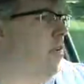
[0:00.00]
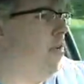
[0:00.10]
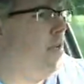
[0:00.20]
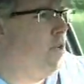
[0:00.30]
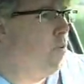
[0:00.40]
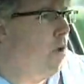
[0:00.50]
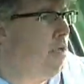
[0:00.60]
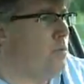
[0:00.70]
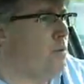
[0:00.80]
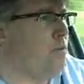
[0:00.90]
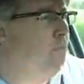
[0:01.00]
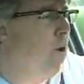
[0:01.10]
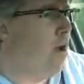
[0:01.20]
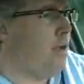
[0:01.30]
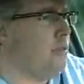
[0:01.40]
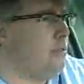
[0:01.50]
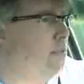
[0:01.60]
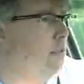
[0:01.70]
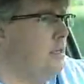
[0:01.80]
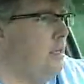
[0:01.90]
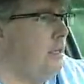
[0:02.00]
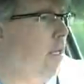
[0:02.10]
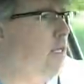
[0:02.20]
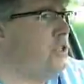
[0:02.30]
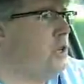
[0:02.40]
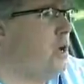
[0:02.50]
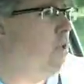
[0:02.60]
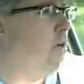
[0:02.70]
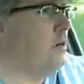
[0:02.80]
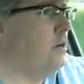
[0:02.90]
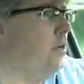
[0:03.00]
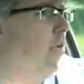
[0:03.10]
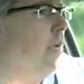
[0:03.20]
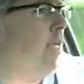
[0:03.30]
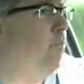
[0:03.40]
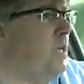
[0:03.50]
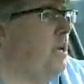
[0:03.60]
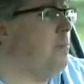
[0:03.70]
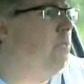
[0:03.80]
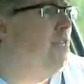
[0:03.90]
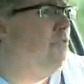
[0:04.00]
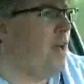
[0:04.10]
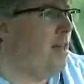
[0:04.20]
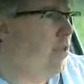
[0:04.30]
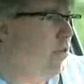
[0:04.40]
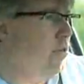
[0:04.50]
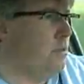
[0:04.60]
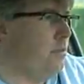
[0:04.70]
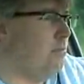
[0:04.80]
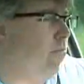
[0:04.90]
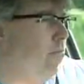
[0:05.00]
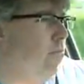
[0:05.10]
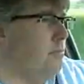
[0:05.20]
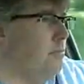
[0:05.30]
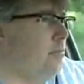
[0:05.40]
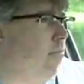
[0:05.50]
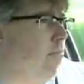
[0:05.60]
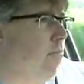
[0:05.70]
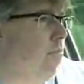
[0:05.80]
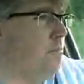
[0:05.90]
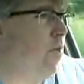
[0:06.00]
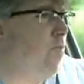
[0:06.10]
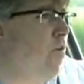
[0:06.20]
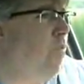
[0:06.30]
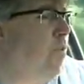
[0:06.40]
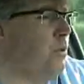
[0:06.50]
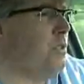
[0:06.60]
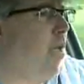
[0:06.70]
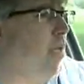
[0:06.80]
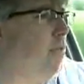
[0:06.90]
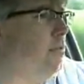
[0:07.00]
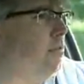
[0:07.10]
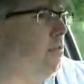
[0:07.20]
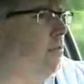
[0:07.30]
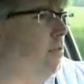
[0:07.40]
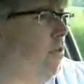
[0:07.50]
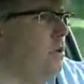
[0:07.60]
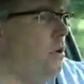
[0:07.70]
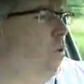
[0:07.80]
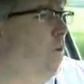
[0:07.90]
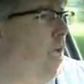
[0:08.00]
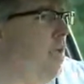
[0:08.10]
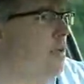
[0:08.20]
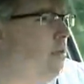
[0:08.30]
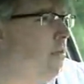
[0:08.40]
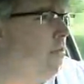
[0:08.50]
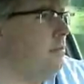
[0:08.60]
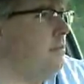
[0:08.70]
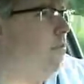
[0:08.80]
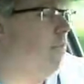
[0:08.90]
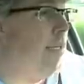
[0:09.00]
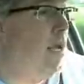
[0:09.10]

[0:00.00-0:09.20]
that it otherwise would have bought. Each dollar has become devalued by 50%. Who gained? The